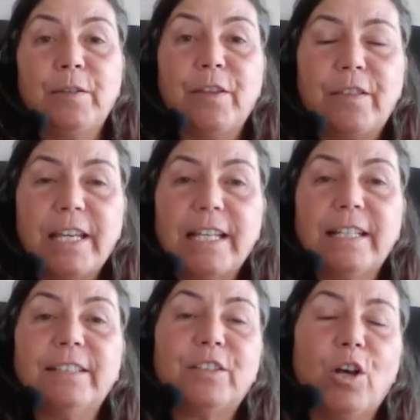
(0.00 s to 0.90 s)
The thing
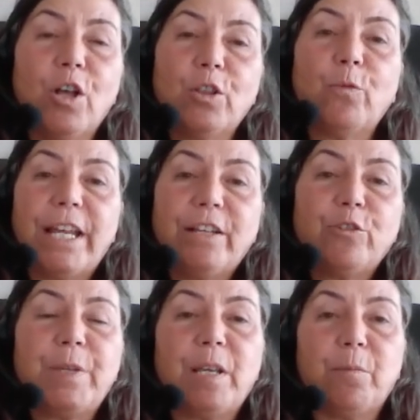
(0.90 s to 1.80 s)
is, on the way
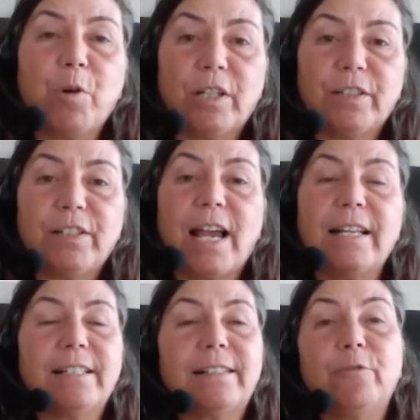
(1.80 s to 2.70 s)
to being
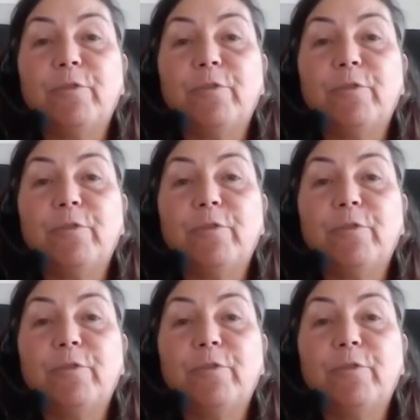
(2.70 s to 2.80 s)
monetized,